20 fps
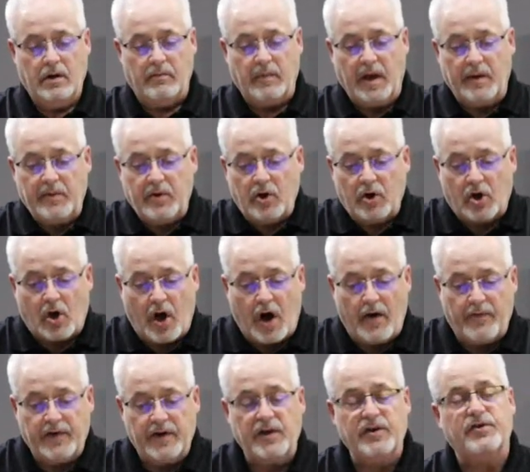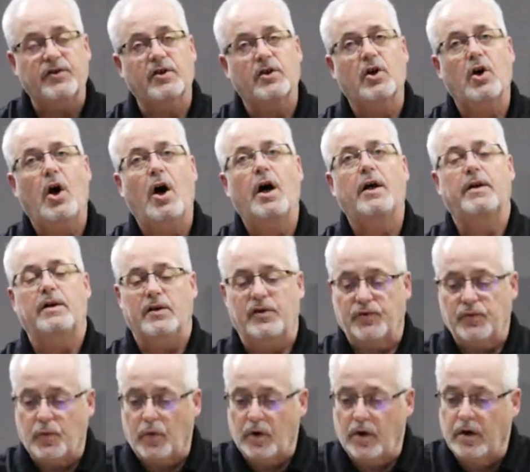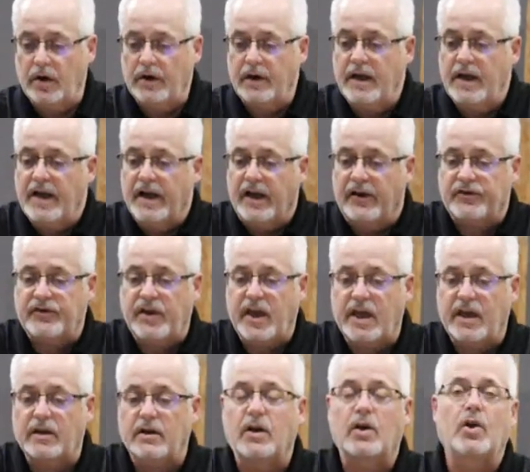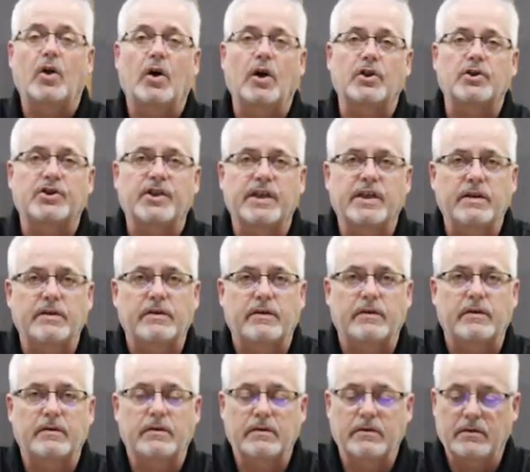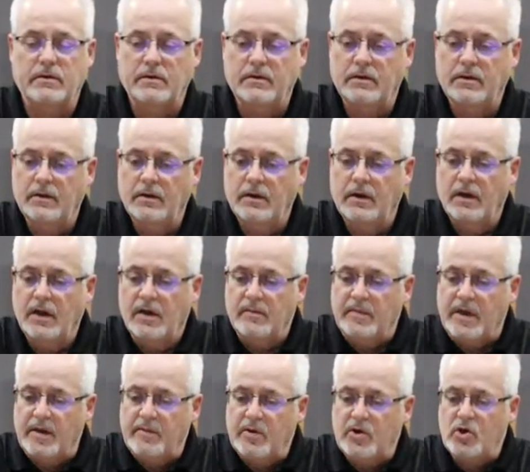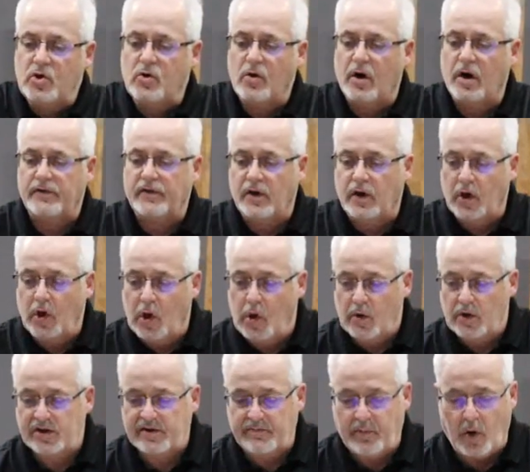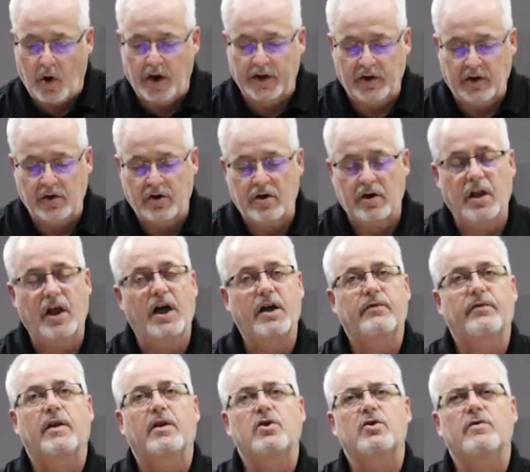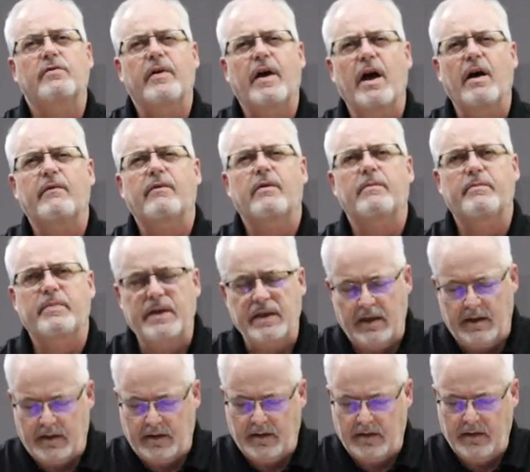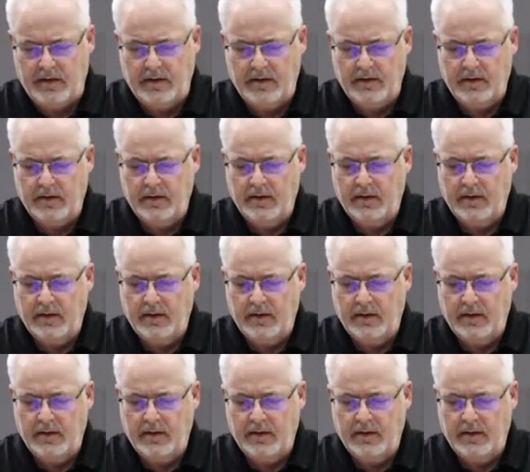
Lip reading: Maybe your confidence in God and His Word has taken a large hit. Maybe you are at the lowest point in your life that you've ever been.